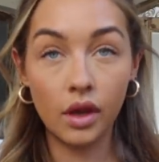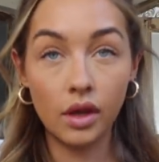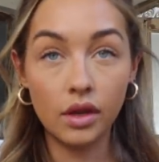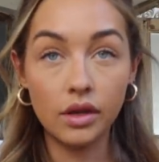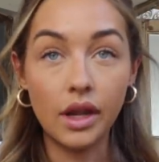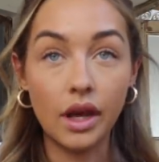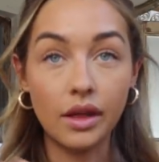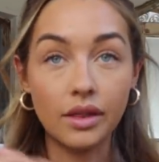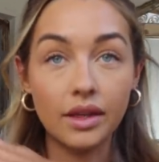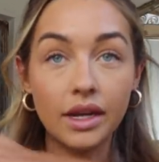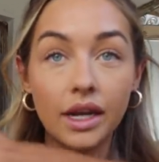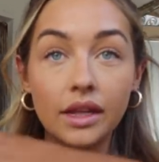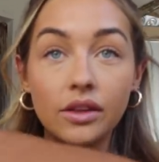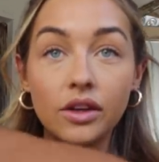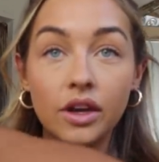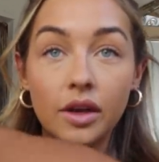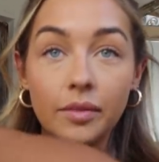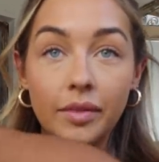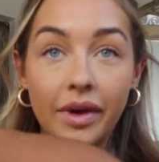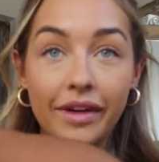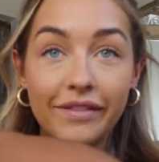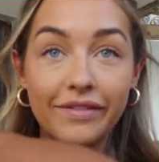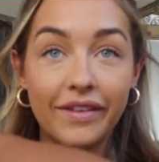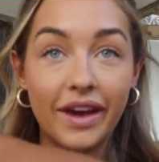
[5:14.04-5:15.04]
Now that I look
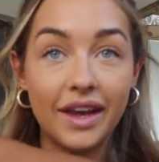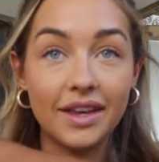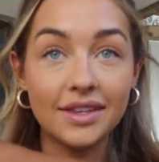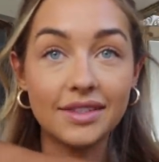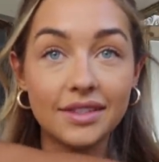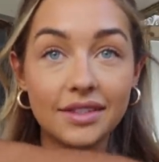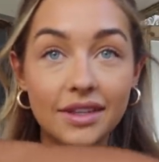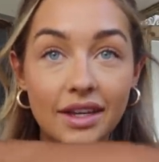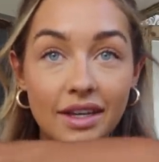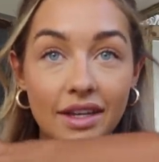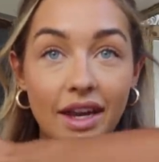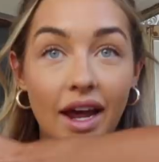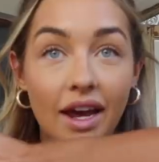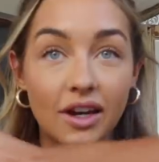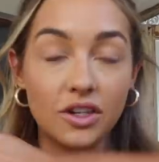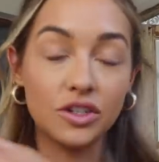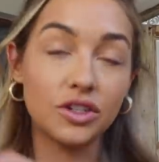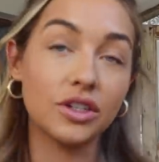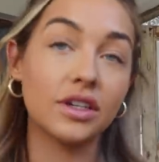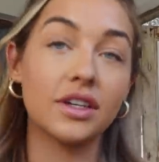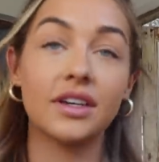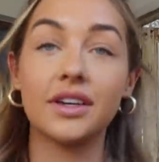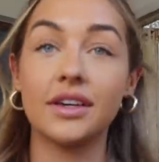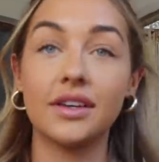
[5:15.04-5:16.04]
at my face, it
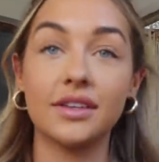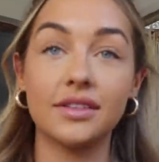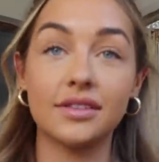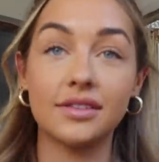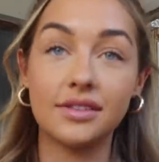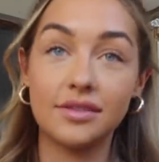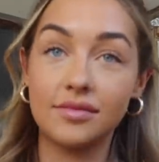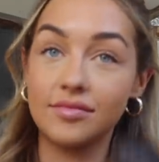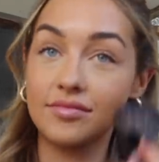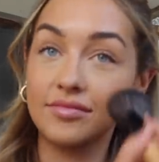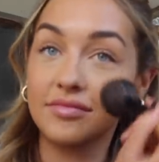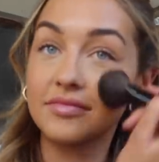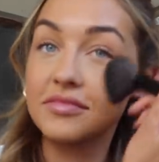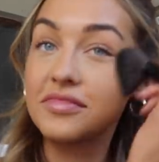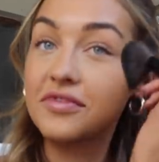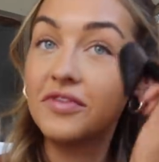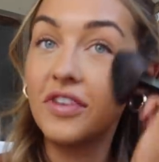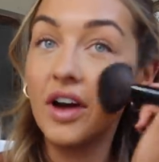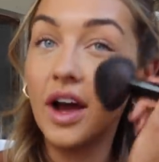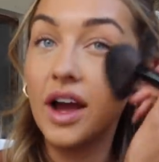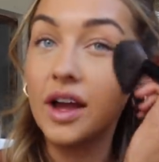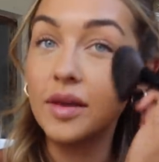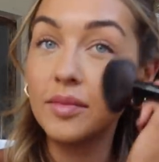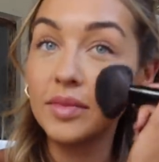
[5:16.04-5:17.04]
actually is
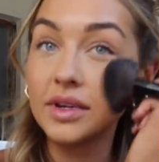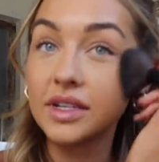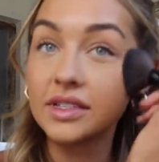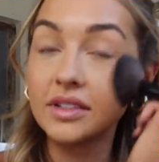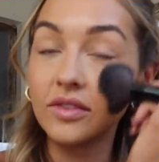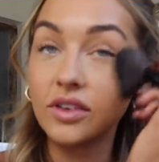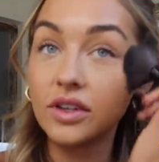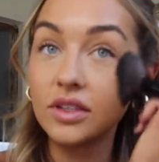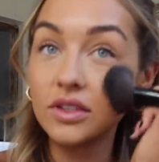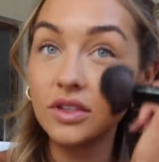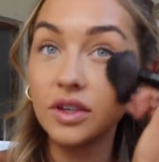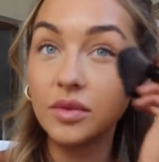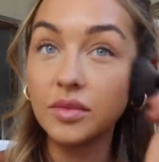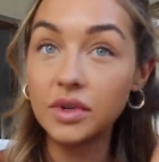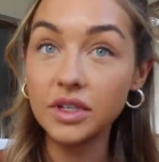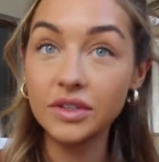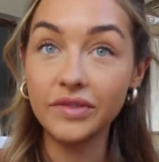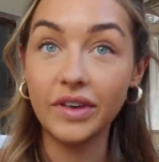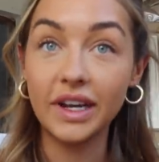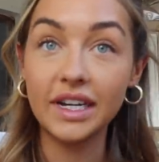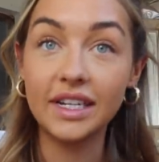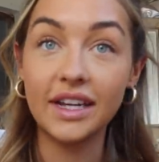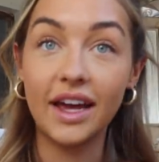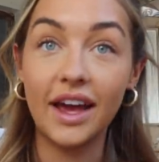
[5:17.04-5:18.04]
fine because I've got so much
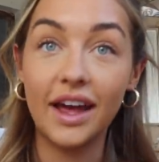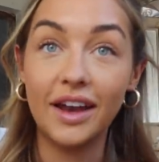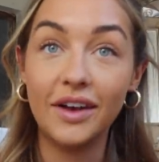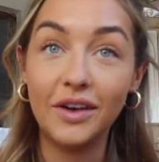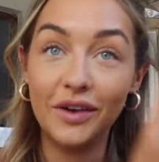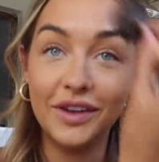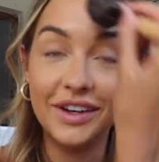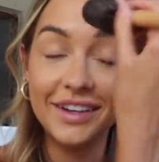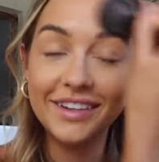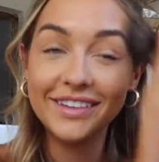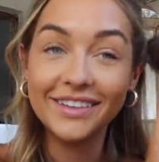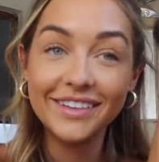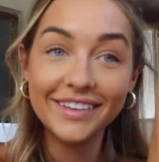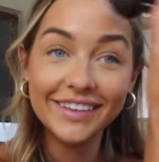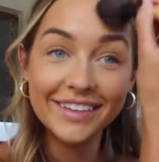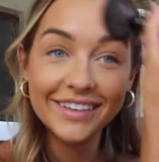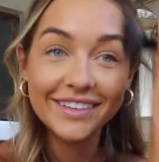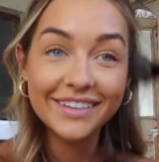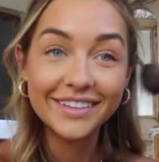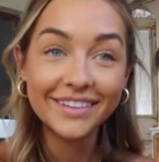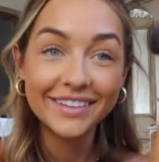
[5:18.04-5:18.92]
fake tan on.